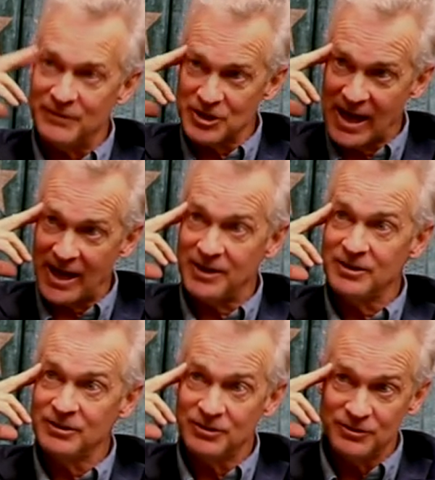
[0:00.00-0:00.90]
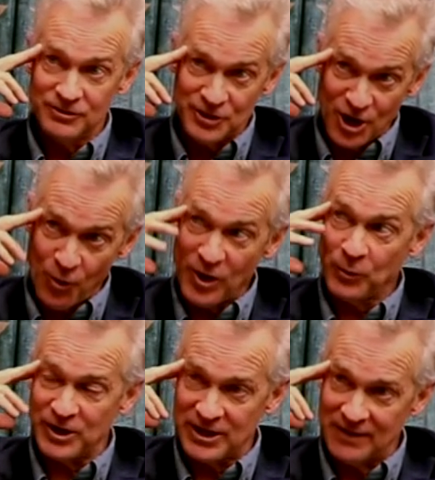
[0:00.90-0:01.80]
If you had, knowing
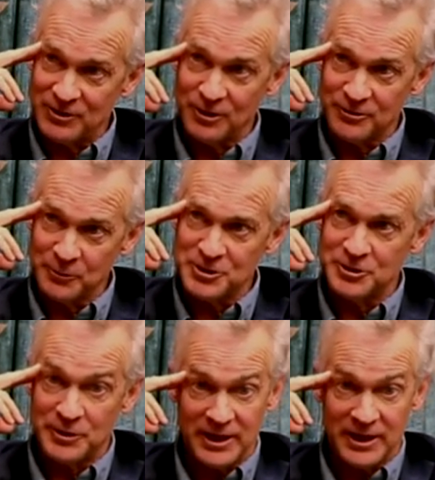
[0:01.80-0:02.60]
what you'd have to go through, would you do it